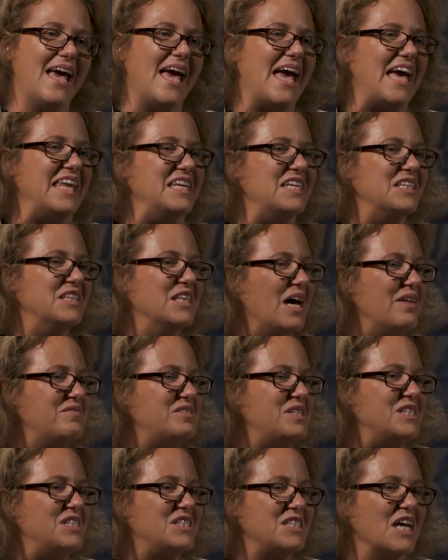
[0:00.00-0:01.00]
And he loved
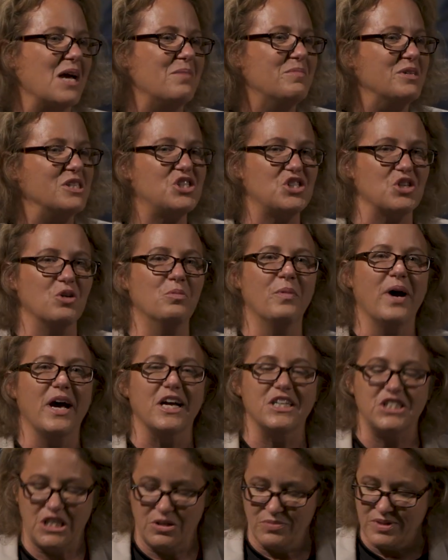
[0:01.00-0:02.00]
his diamond so
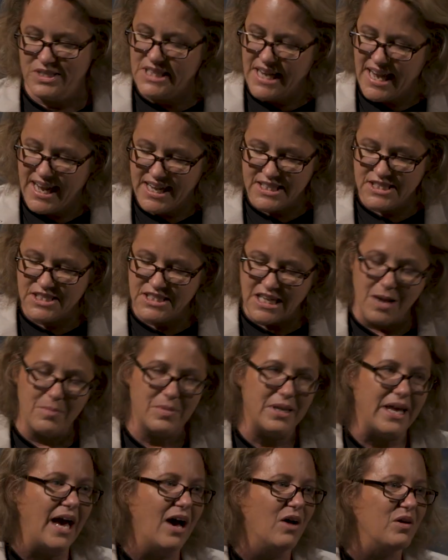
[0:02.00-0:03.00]
much, he would take his
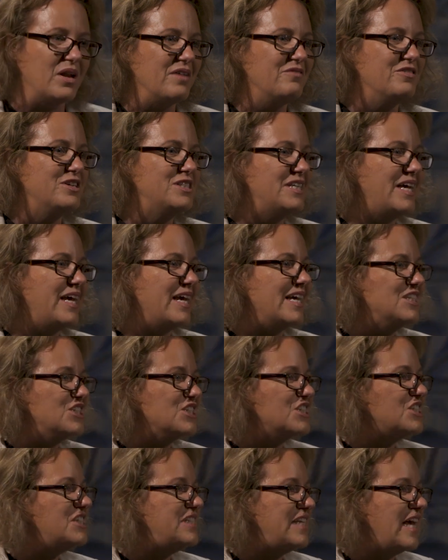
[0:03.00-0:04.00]
diamond out every day and
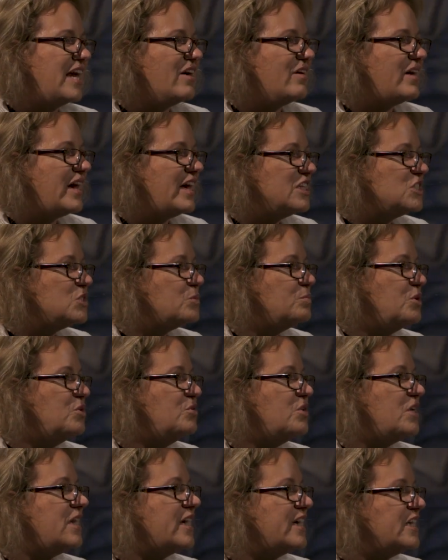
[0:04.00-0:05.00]
just stare at its
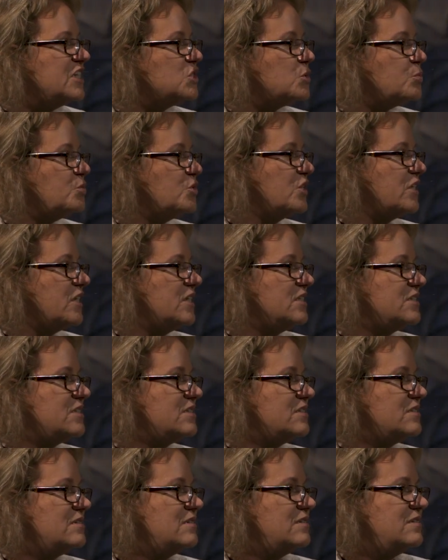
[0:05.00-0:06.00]
beauty and its
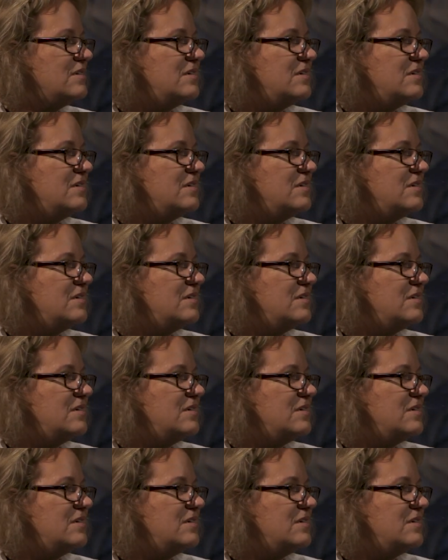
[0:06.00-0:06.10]
brilliance.